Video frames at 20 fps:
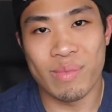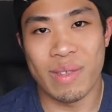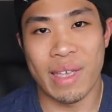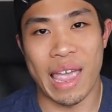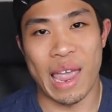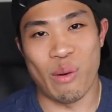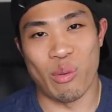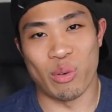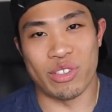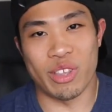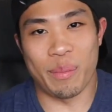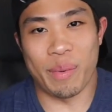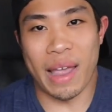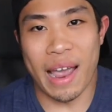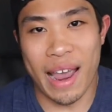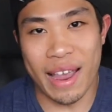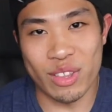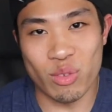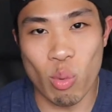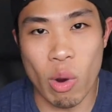Hey, what's up,
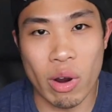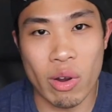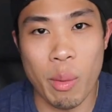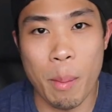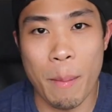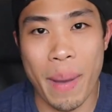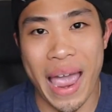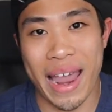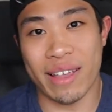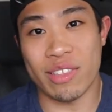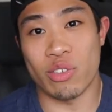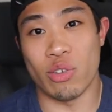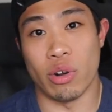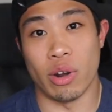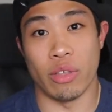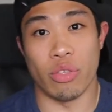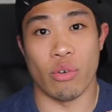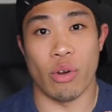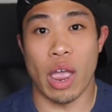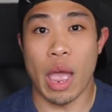guys? Welcome back to
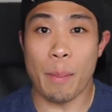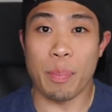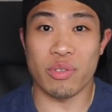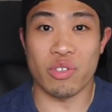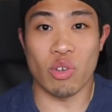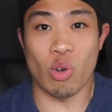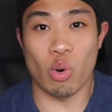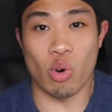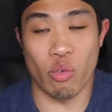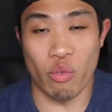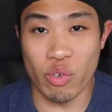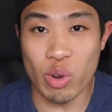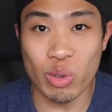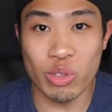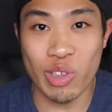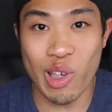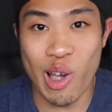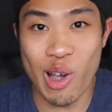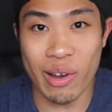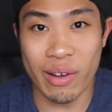another episode of Real
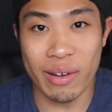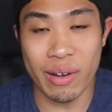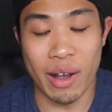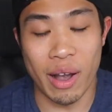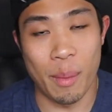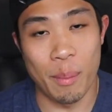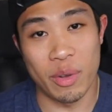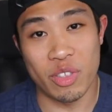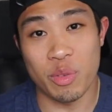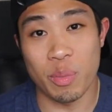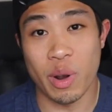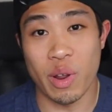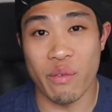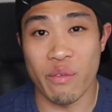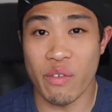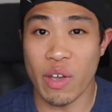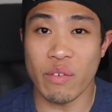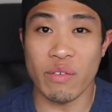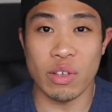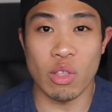Talk. It's been a
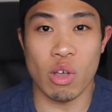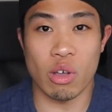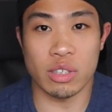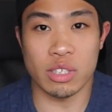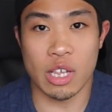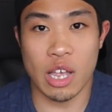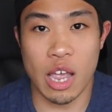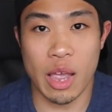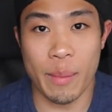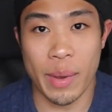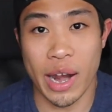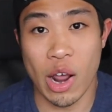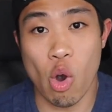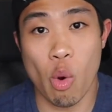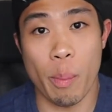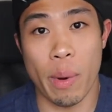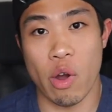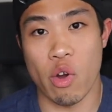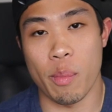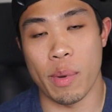very long time, and I
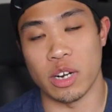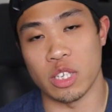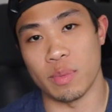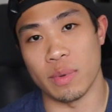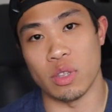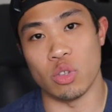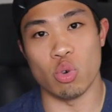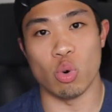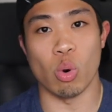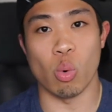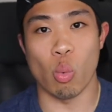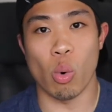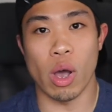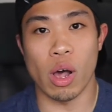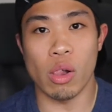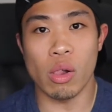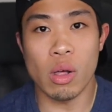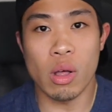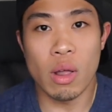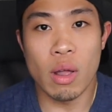hope everybody's been doing
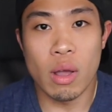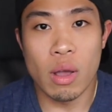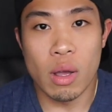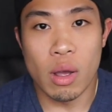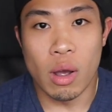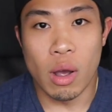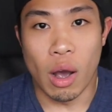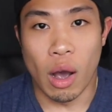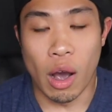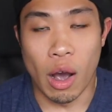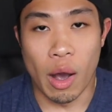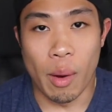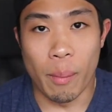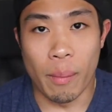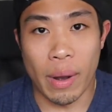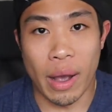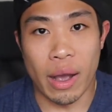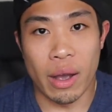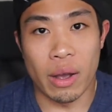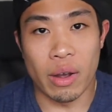well.
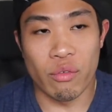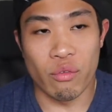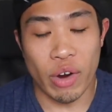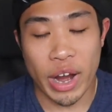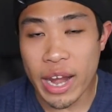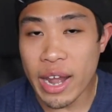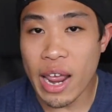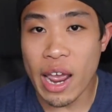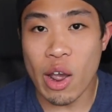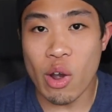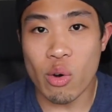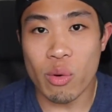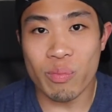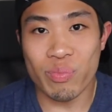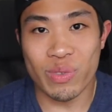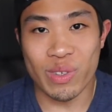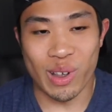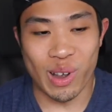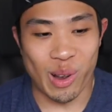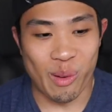Right
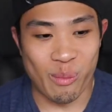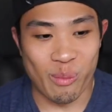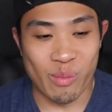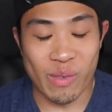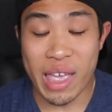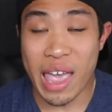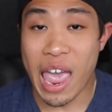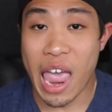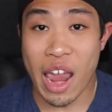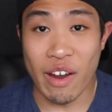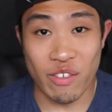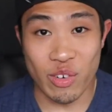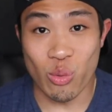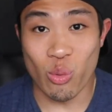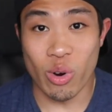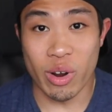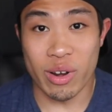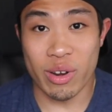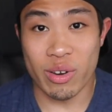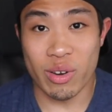now,
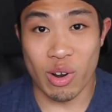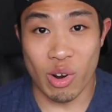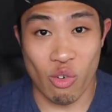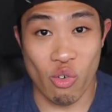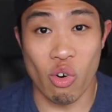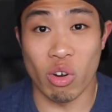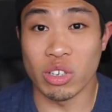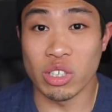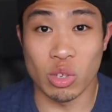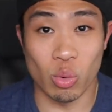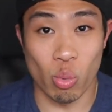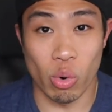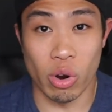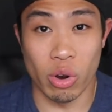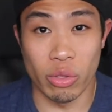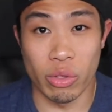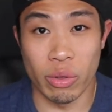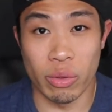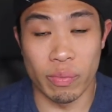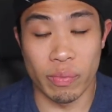everyone across the
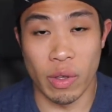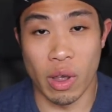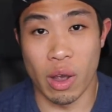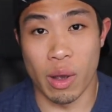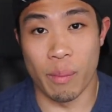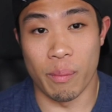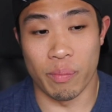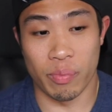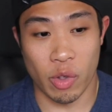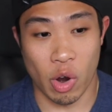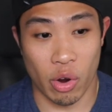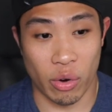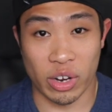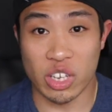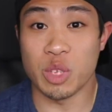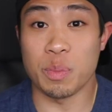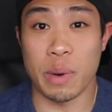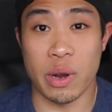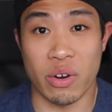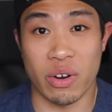world are
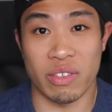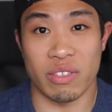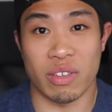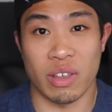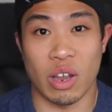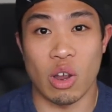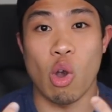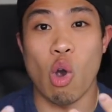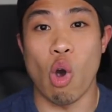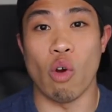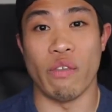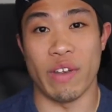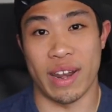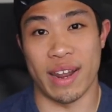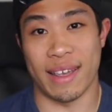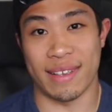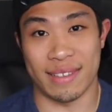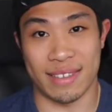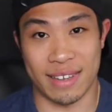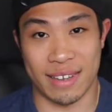experiencing
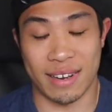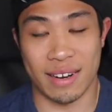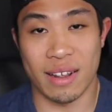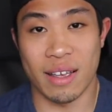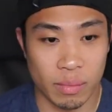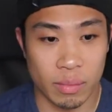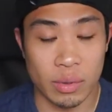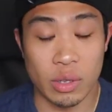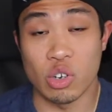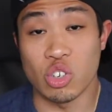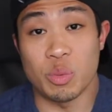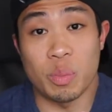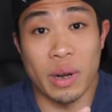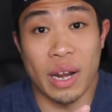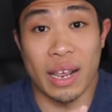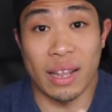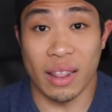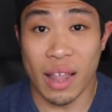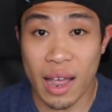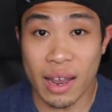COVID-19. There's
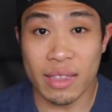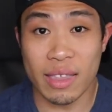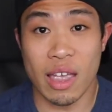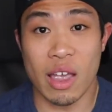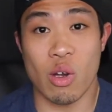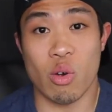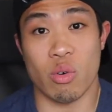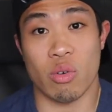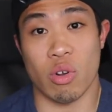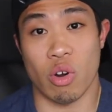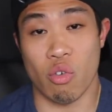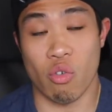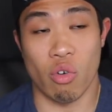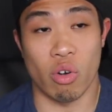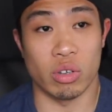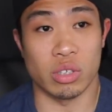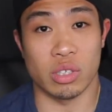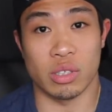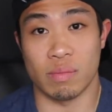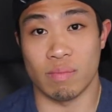been a lockdown
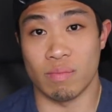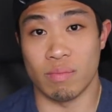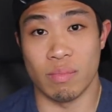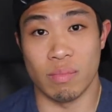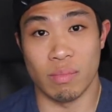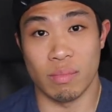across